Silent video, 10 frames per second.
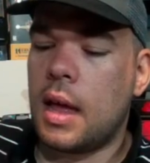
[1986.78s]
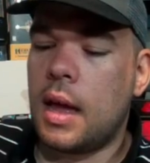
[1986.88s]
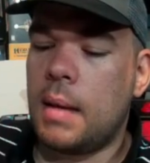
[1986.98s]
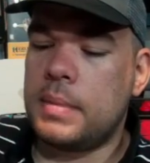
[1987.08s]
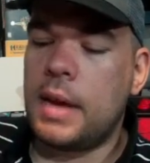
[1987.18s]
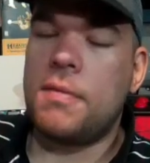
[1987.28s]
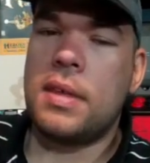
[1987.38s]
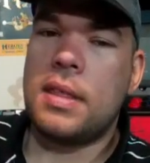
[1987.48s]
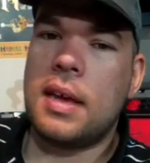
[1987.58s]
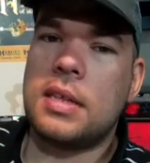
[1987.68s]
I'm
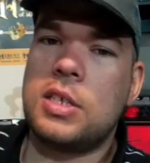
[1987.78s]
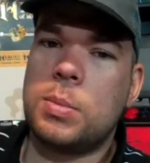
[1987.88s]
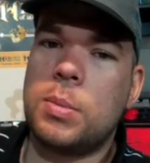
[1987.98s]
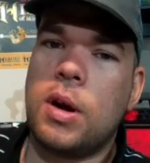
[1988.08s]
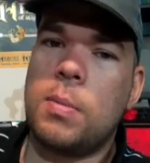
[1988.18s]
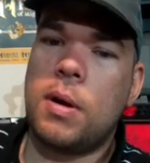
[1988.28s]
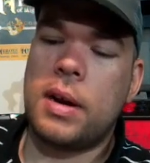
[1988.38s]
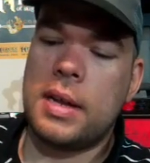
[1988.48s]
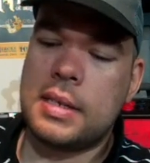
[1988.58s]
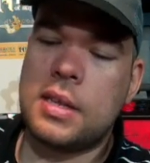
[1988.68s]
definitely thinking Super Mario
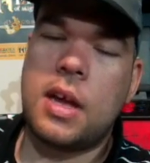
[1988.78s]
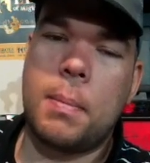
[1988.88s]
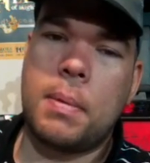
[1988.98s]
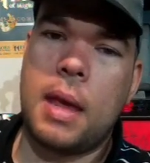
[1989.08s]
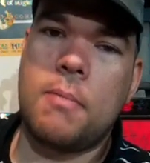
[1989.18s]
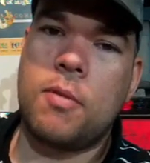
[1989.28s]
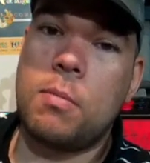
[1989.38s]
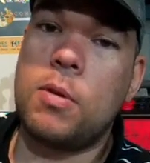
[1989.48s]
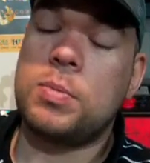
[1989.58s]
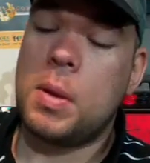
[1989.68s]
Party is the top game for
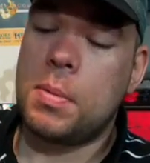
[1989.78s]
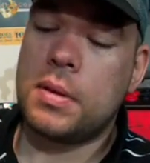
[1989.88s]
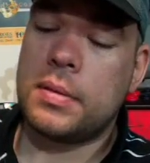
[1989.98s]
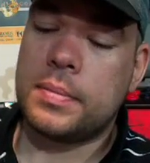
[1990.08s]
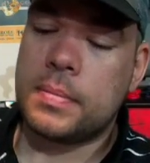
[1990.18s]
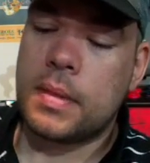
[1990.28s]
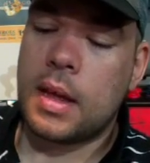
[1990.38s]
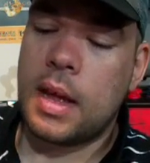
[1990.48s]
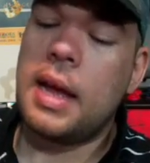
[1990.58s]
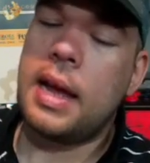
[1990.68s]
most people.
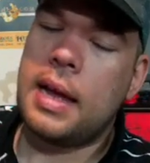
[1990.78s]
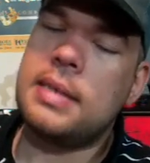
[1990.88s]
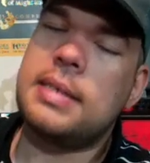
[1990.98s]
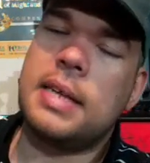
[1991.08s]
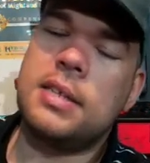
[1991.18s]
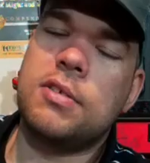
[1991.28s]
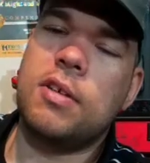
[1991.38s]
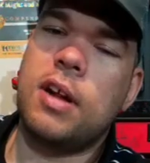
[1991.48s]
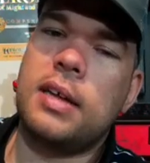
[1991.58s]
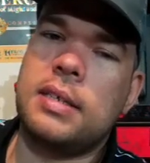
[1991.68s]
Assassin's
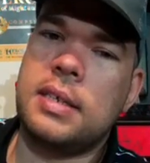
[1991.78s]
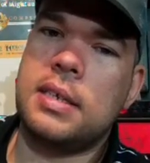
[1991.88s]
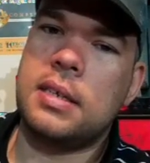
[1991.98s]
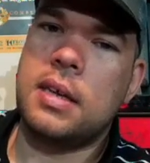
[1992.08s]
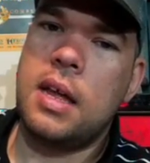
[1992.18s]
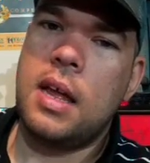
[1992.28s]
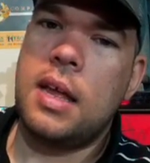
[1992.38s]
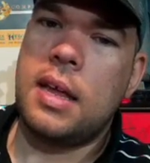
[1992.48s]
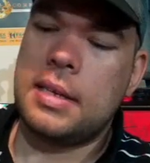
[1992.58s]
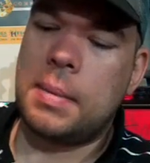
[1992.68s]
Creed Odyssey
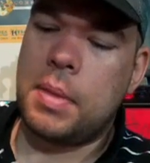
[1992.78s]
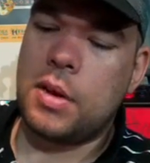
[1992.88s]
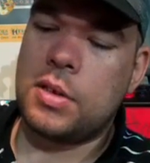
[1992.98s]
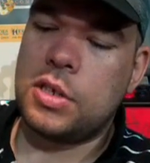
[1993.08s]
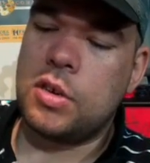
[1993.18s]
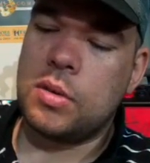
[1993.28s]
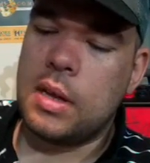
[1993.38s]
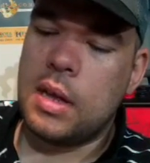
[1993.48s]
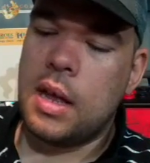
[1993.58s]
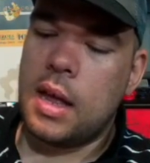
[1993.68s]
is up there too.
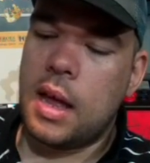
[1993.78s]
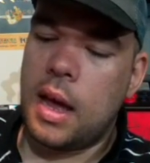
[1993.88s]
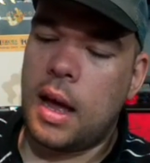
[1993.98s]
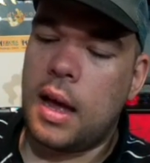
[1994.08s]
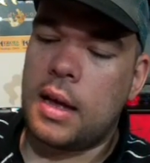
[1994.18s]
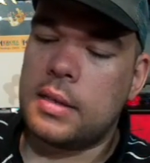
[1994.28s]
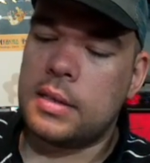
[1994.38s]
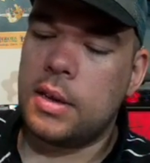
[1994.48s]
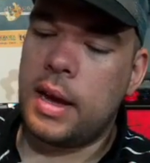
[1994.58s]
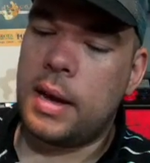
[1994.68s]
Uh,
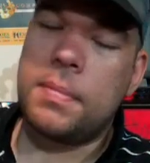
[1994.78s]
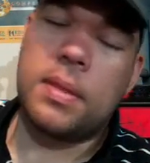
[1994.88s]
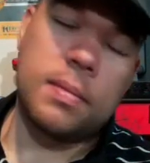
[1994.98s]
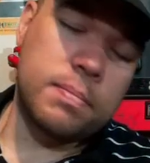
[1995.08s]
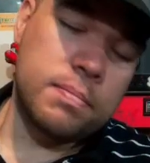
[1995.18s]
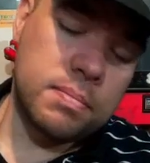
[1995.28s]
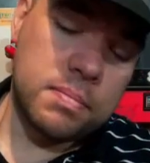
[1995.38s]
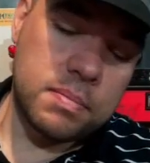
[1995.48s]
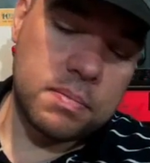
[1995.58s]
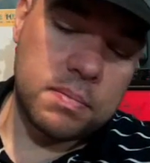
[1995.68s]
so yeah,
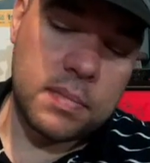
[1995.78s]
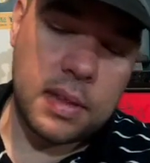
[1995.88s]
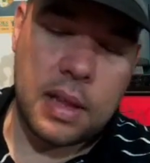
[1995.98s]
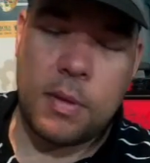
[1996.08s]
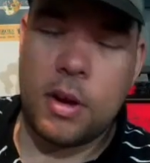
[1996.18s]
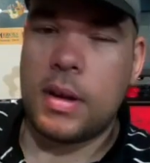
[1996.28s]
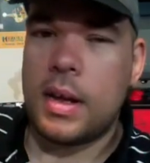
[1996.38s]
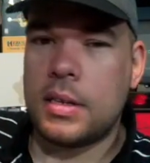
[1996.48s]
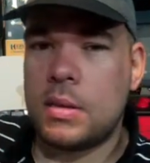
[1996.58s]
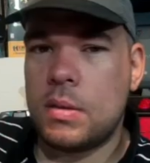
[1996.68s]
let me know,
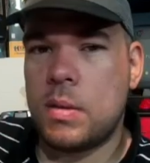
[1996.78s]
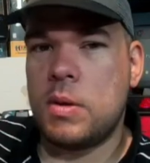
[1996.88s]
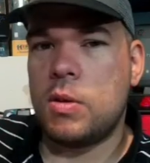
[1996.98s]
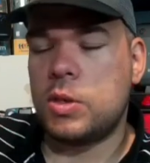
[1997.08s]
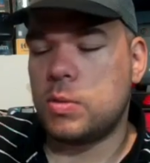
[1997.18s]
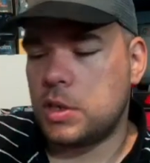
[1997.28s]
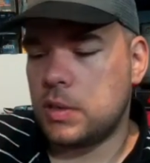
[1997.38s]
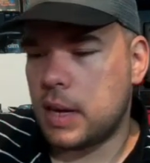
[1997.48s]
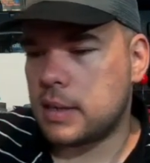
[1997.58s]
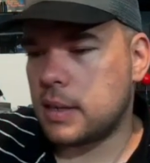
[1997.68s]
guys. Let me know which ones you
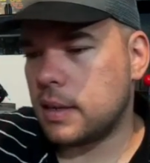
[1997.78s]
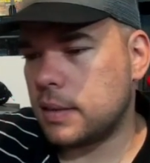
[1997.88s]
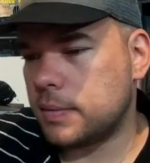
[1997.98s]
guys like.